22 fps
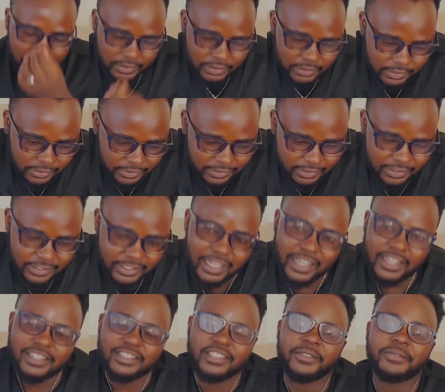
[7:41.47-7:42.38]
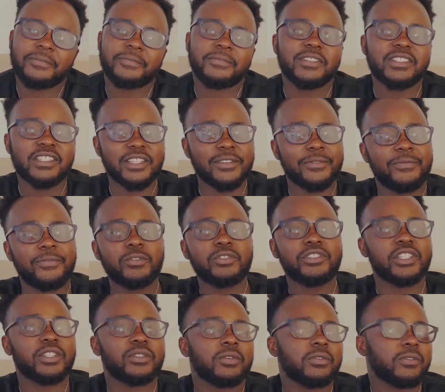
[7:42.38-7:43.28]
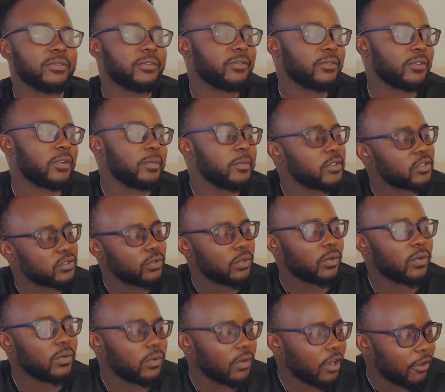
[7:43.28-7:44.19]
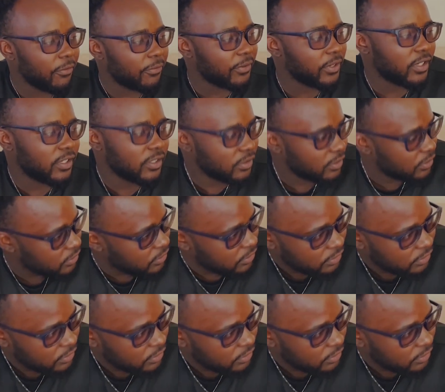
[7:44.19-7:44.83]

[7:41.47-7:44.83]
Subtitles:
Like, yeah, it's a fusion of almost all African.